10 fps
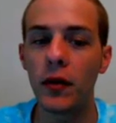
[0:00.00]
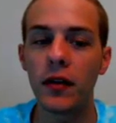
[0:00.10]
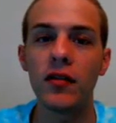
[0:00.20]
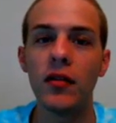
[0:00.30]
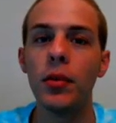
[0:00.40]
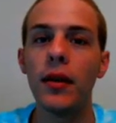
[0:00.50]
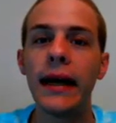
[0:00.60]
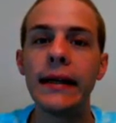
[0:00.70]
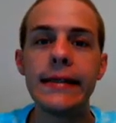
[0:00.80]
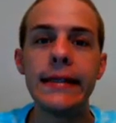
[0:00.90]
with the symbol
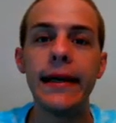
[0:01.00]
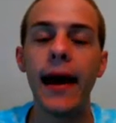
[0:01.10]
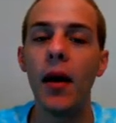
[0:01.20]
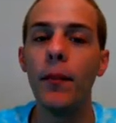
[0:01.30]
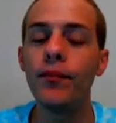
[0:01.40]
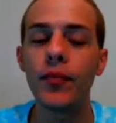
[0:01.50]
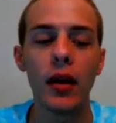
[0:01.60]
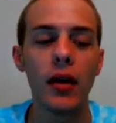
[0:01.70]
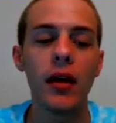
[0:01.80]
A T M,